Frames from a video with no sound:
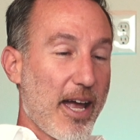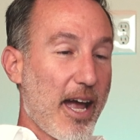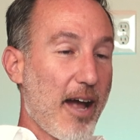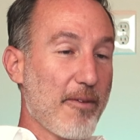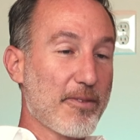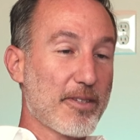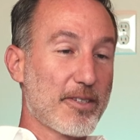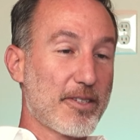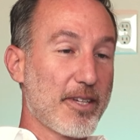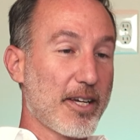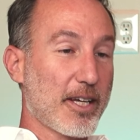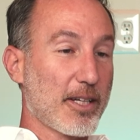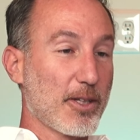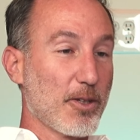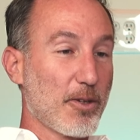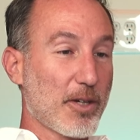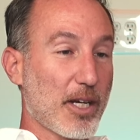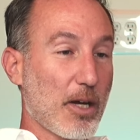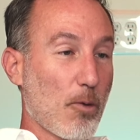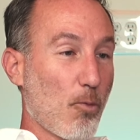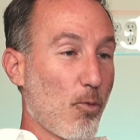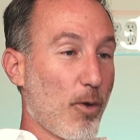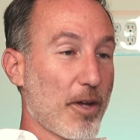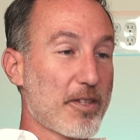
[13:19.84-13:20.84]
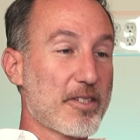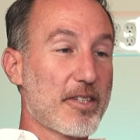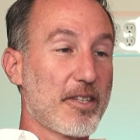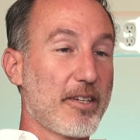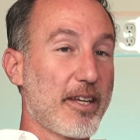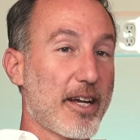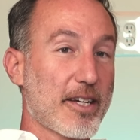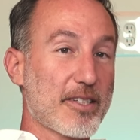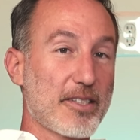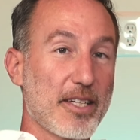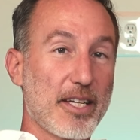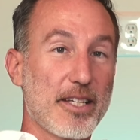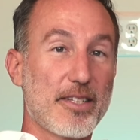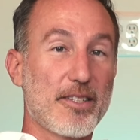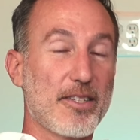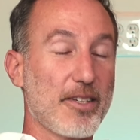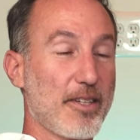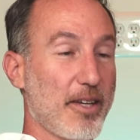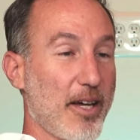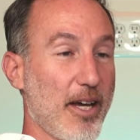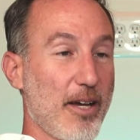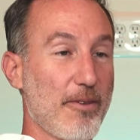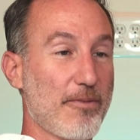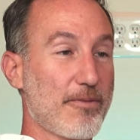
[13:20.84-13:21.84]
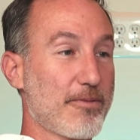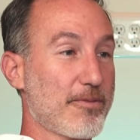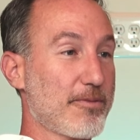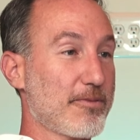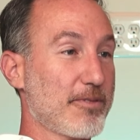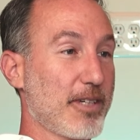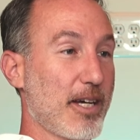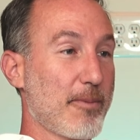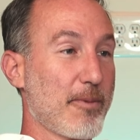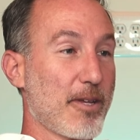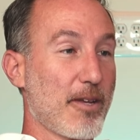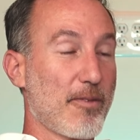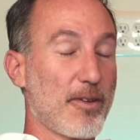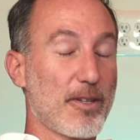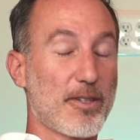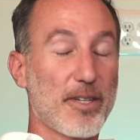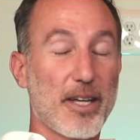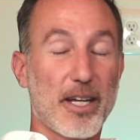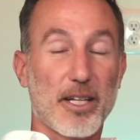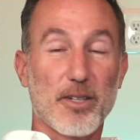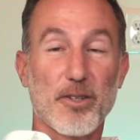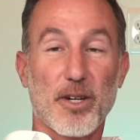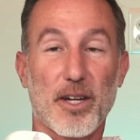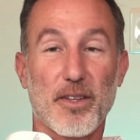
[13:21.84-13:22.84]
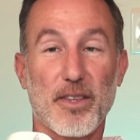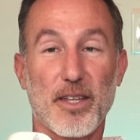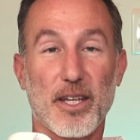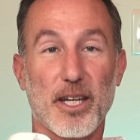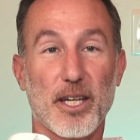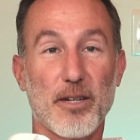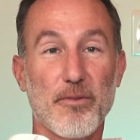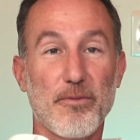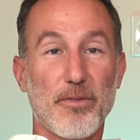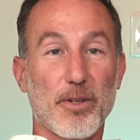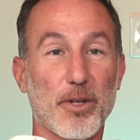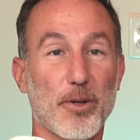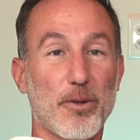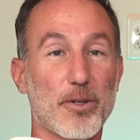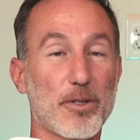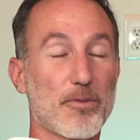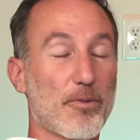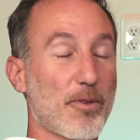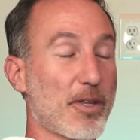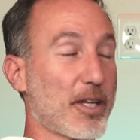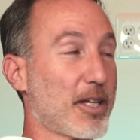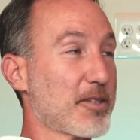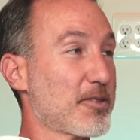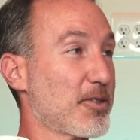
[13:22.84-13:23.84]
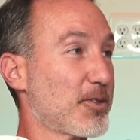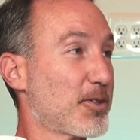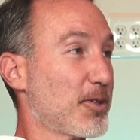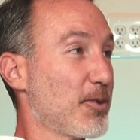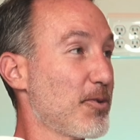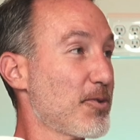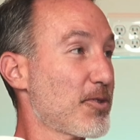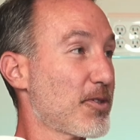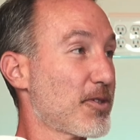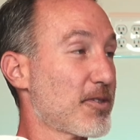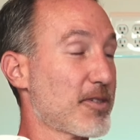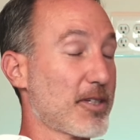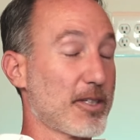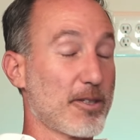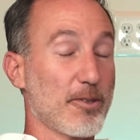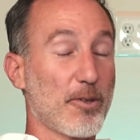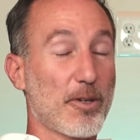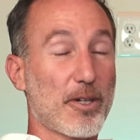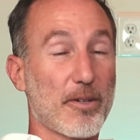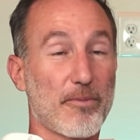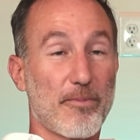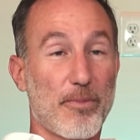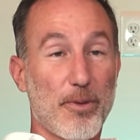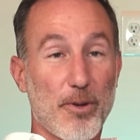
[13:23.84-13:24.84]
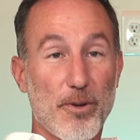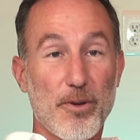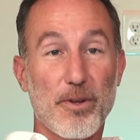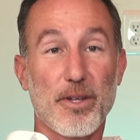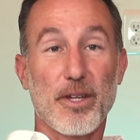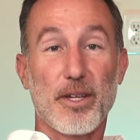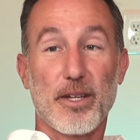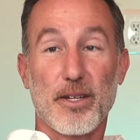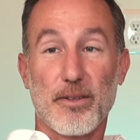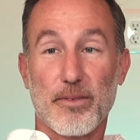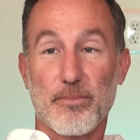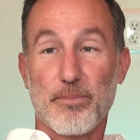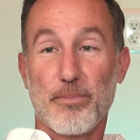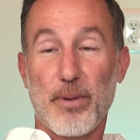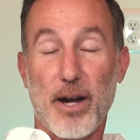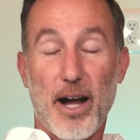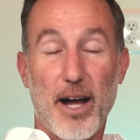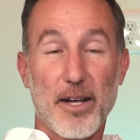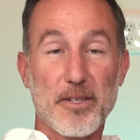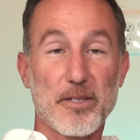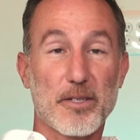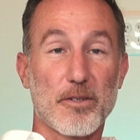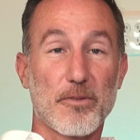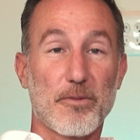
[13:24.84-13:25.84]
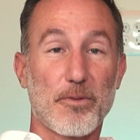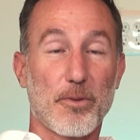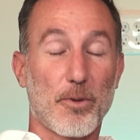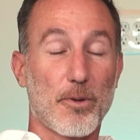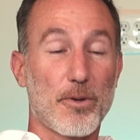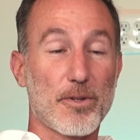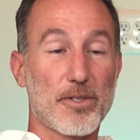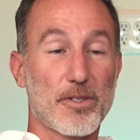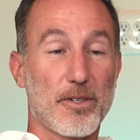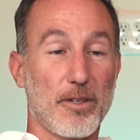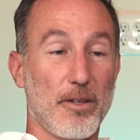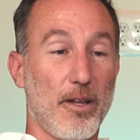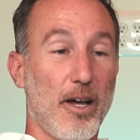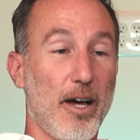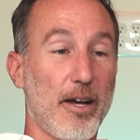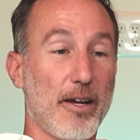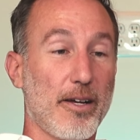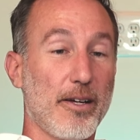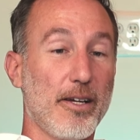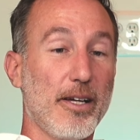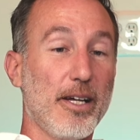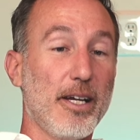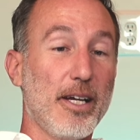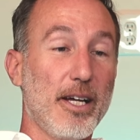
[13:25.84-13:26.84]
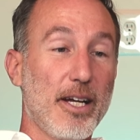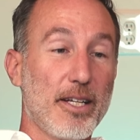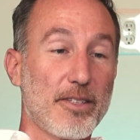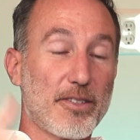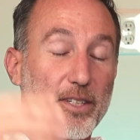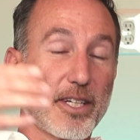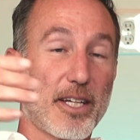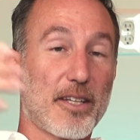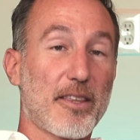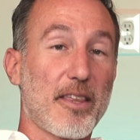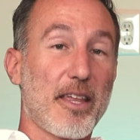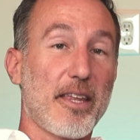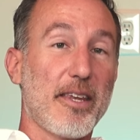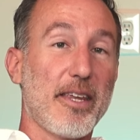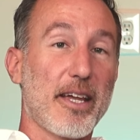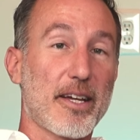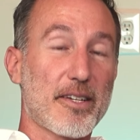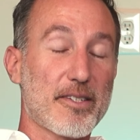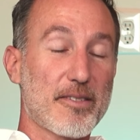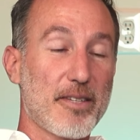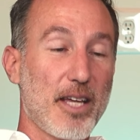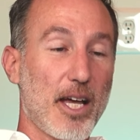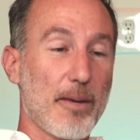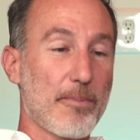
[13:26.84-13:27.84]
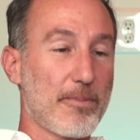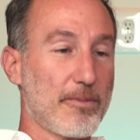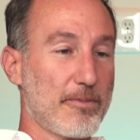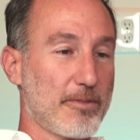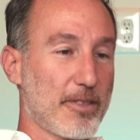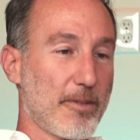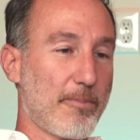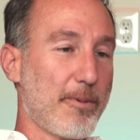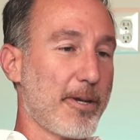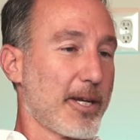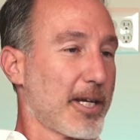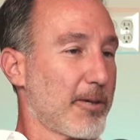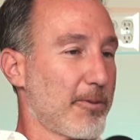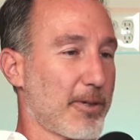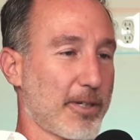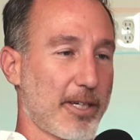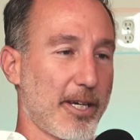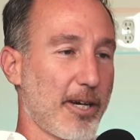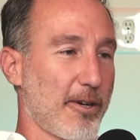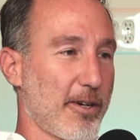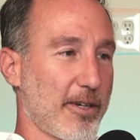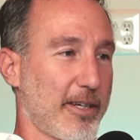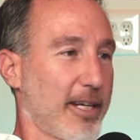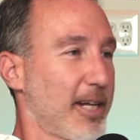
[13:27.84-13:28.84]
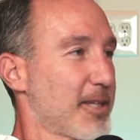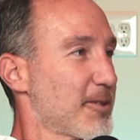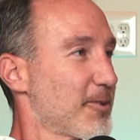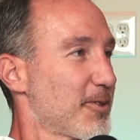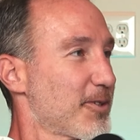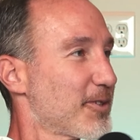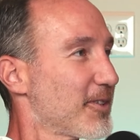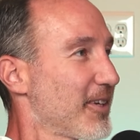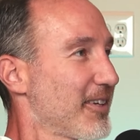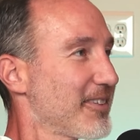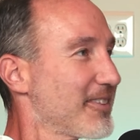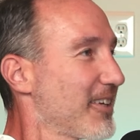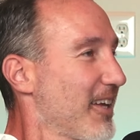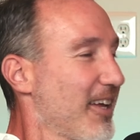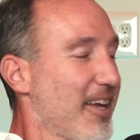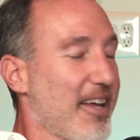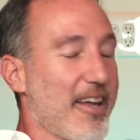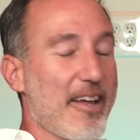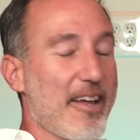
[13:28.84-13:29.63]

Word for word: have to take a look at what's the next ETF, I mean, if you take a look at the inflows for the institutions, it's looking pretty positive for Solana to get to that next step, depending on what Gary Gensler says.